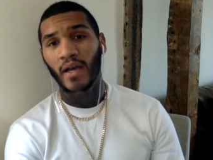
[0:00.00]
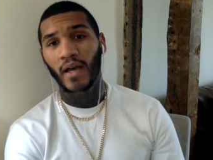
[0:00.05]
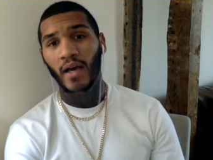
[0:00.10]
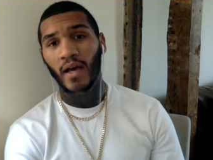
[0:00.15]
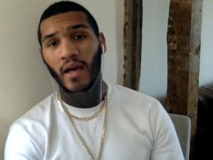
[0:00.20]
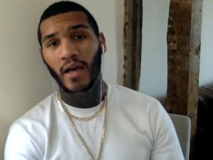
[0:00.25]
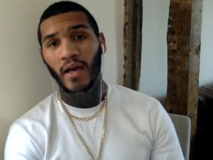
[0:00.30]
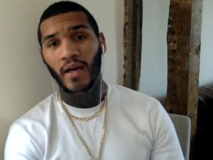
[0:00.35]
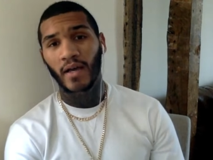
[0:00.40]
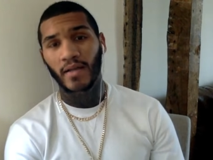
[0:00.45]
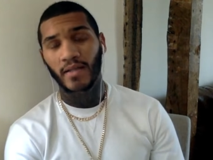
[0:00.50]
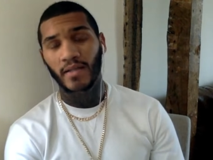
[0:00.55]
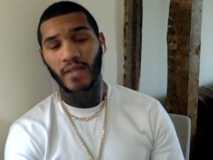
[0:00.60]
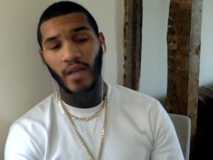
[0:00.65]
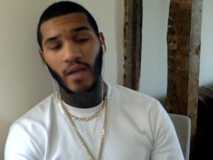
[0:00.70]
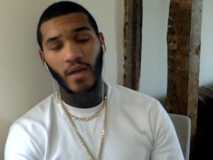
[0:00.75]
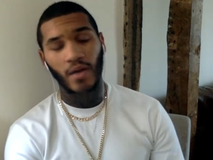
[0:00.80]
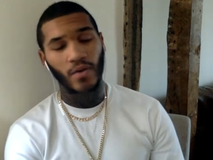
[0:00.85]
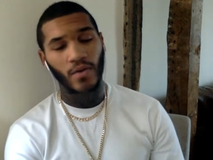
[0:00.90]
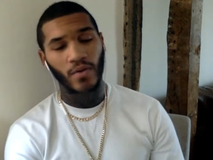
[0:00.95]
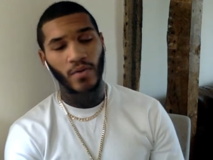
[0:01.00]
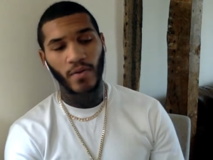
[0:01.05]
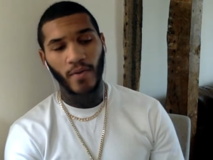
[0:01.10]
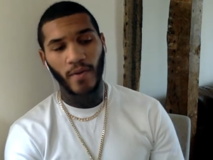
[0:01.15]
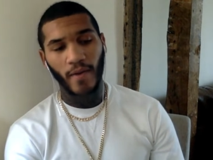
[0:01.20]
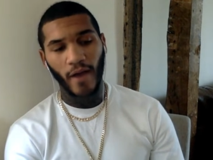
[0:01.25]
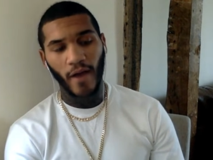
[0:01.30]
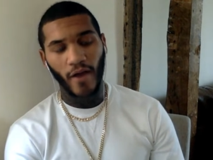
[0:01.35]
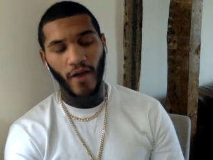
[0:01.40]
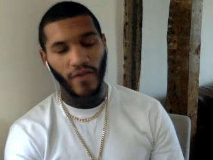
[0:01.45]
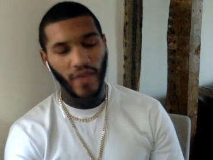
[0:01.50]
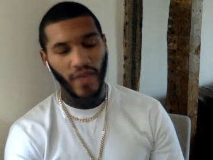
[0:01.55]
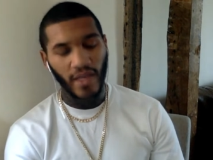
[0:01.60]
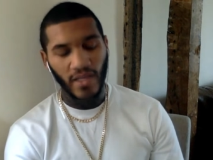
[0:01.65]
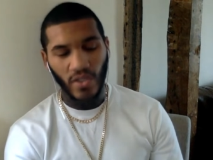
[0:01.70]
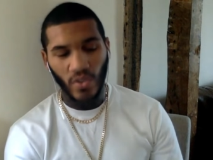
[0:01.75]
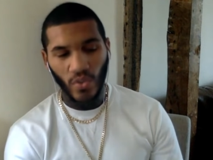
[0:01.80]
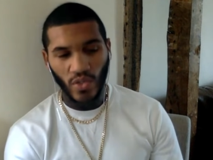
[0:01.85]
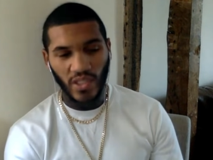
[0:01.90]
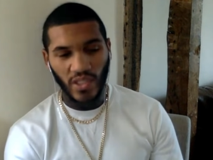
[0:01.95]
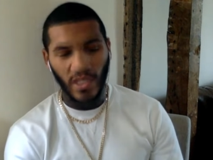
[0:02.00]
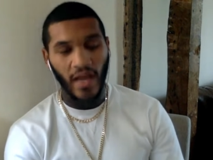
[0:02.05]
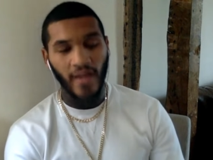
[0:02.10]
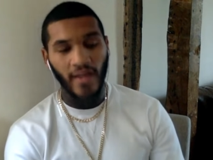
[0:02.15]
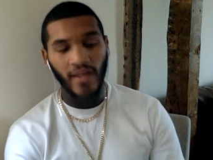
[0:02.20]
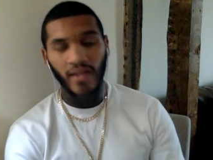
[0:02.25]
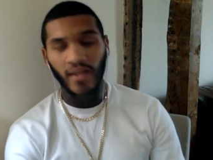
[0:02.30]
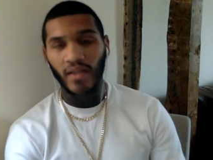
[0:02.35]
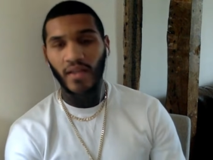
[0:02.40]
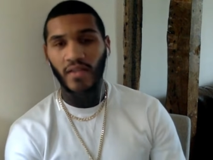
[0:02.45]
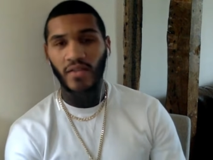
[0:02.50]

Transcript: Uh, so I think it's all just learning.